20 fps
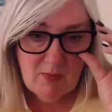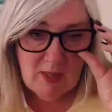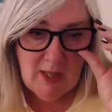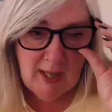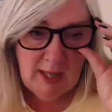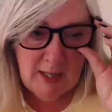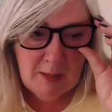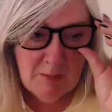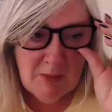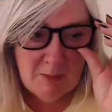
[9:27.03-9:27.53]

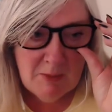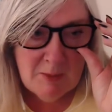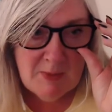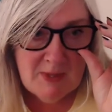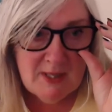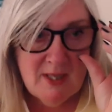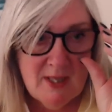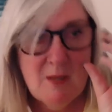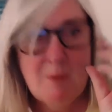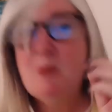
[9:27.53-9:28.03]
I remember
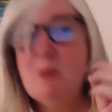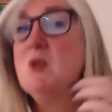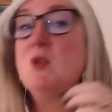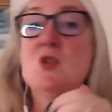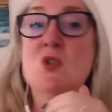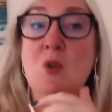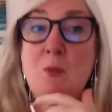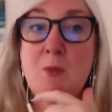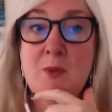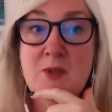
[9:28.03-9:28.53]
being in the
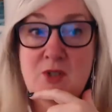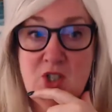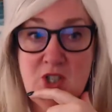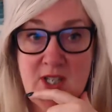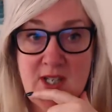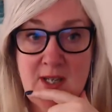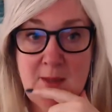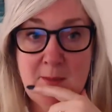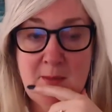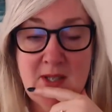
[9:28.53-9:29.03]
bookshop with
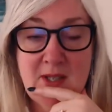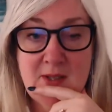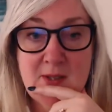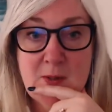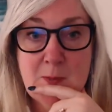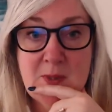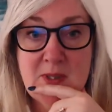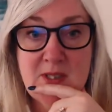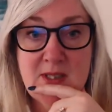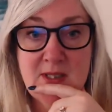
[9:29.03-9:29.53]
Jerry, my
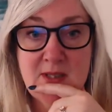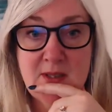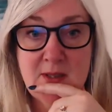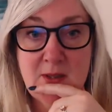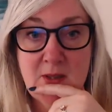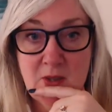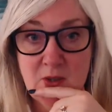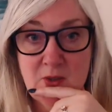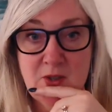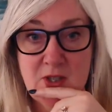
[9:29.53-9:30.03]
husband, and
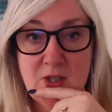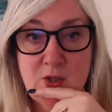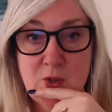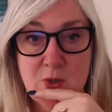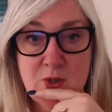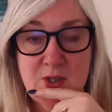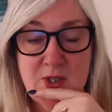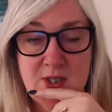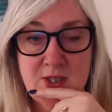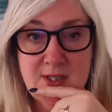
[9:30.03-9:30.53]
our 3
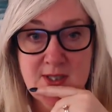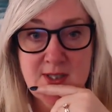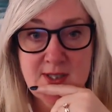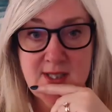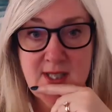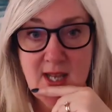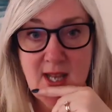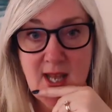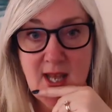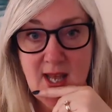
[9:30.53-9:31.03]
daughters.
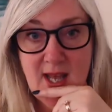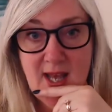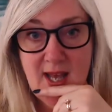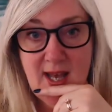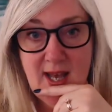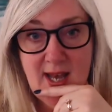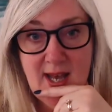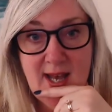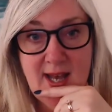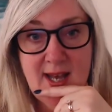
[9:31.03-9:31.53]

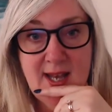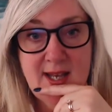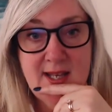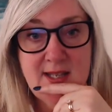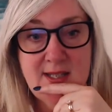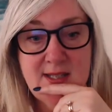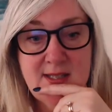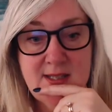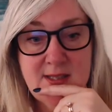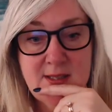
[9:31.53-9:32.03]

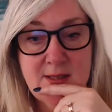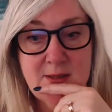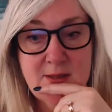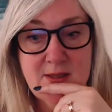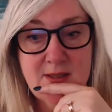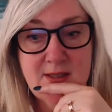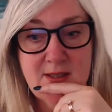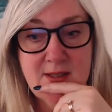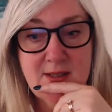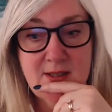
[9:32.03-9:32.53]
And
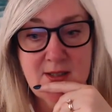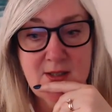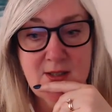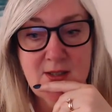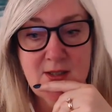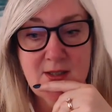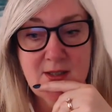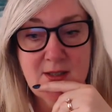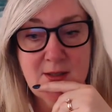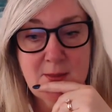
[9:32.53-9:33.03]

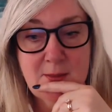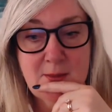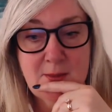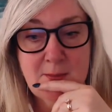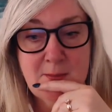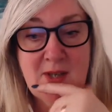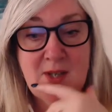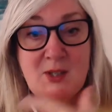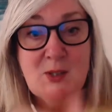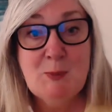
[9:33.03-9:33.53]

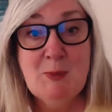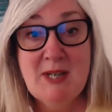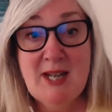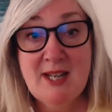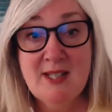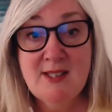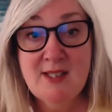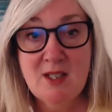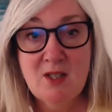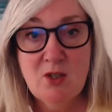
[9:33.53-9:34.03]
my husband
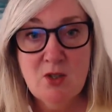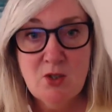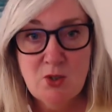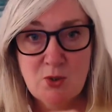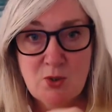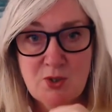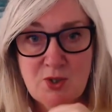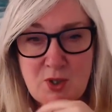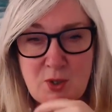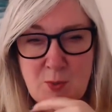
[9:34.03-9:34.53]
asking our
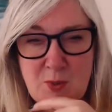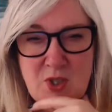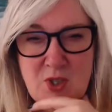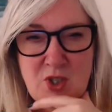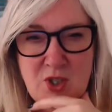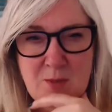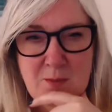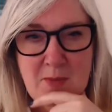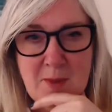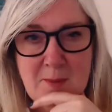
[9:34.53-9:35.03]
daughters, "Where's
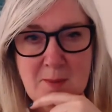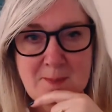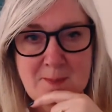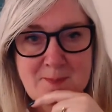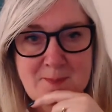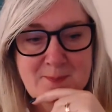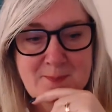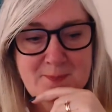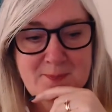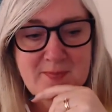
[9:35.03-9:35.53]
your mum?"
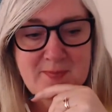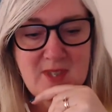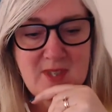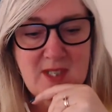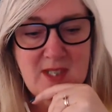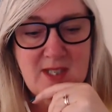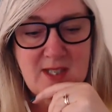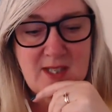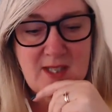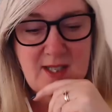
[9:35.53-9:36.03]

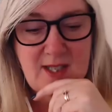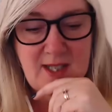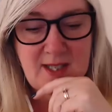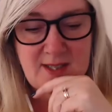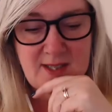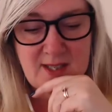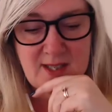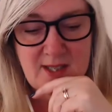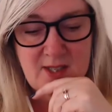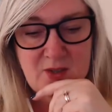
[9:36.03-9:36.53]
And
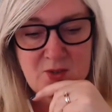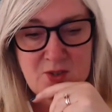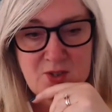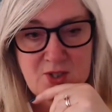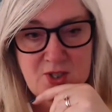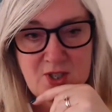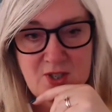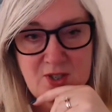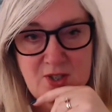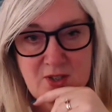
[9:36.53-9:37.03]
the girls
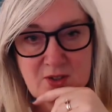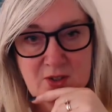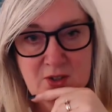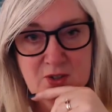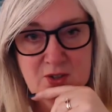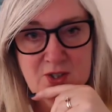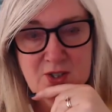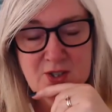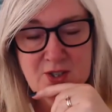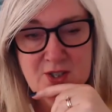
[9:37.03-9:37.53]
turning
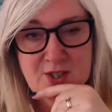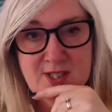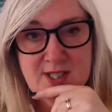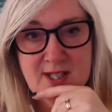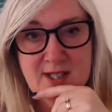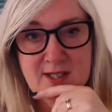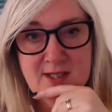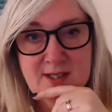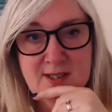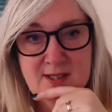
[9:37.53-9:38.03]
round to their
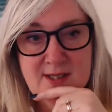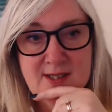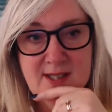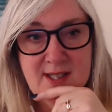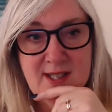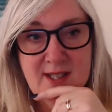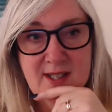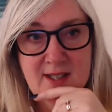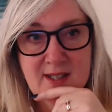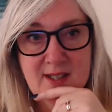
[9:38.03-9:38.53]
dad and
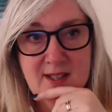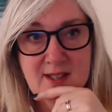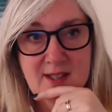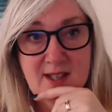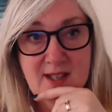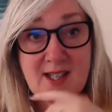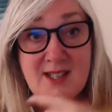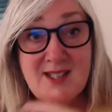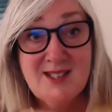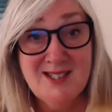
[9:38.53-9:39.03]
saying,
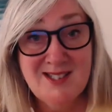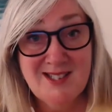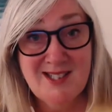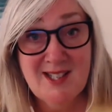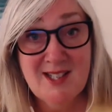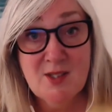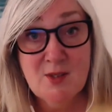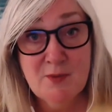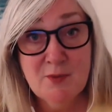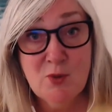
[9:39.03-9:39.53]
"At
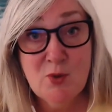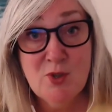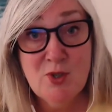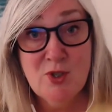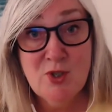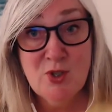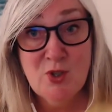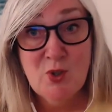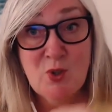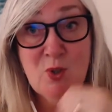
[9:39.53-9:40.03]
6, 4 and
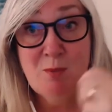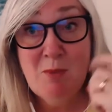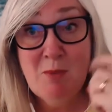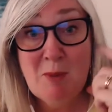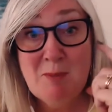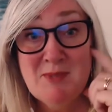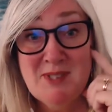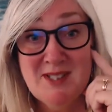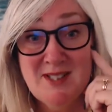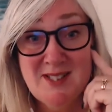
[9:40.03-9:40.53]
2,
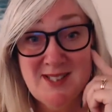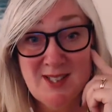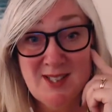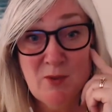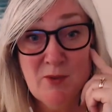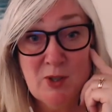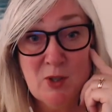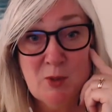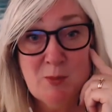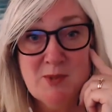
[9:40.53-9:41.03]
mum's in the
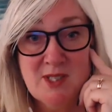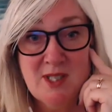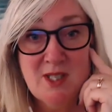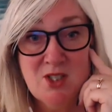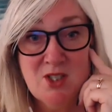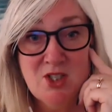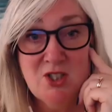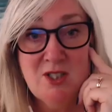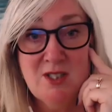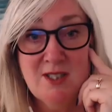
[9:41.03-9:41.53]
self-help
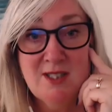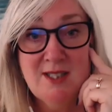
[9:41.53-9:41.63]
section."